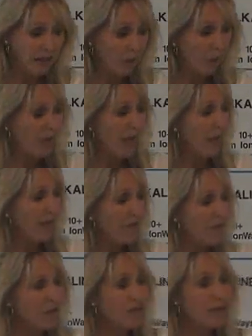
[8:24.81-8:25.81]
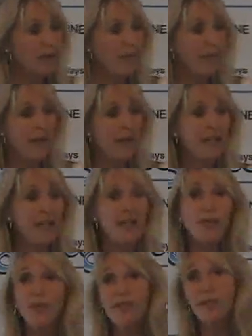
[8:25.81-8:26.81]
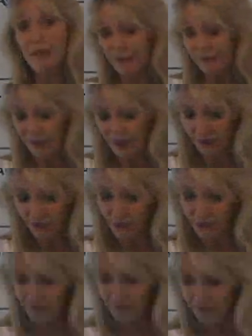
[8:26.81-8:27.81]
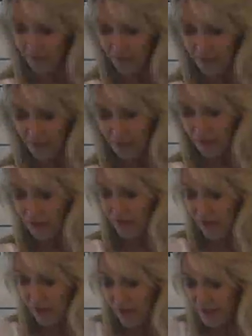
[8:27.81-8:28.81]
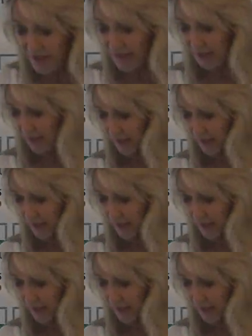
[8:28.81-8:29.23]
We have Dr. Batman, he talks about the fact you're not sick, you're just thirsty,